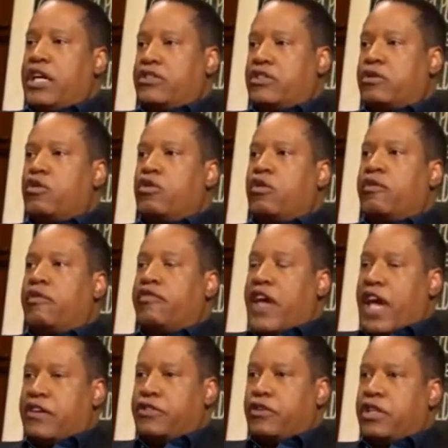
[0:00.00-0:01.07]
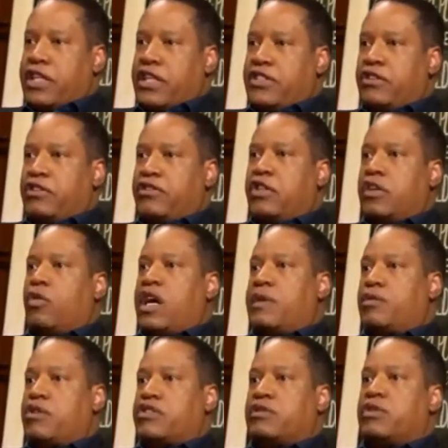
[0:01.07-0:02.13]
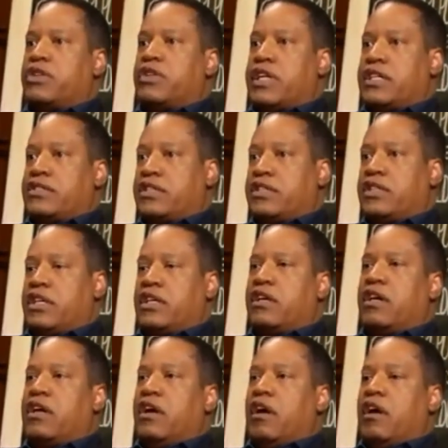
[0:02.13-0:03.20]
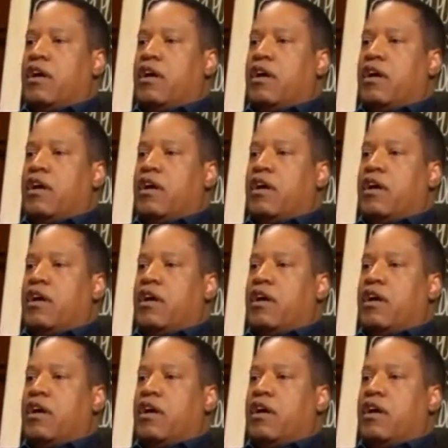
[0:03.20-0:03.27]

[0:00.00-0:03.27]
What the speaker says: a school faster and easier than a white person with an SAT